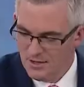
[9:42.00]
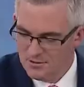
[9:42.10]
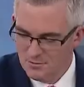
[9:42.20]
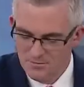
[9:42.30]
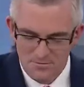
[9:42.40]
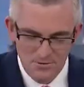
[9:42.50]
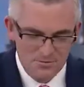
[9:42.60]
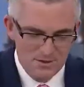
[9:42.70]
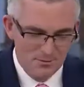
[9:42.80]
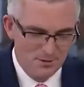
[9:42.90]
because we've
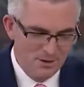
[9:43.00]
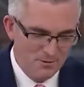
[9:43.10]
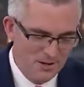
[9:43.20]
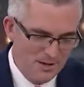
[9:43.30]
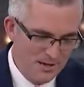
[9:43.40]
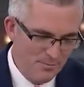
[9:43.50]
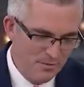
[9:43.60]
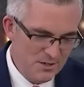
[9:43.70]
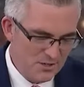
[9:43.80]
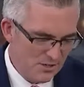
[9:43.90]
dealt with that one.
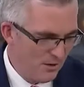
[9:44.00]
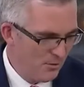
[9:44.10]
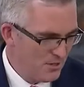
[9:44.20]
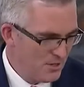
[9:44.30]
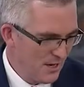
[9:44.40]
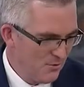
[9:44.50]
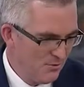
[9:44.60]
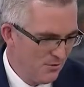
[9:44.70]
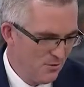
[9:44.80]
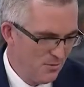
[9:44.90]
This cyber attack we've
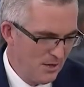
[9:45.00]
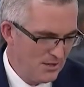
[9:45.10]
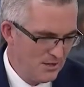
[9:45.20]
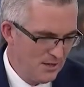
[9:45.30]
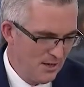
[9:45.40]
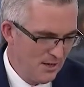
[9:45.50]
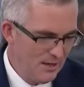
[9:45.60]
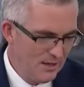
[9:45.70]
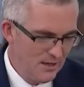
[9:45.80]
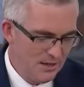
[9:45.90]
heard about today,
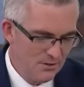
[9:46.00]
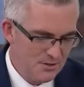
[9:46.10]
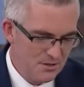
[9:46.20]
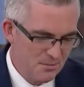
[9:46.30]
not just the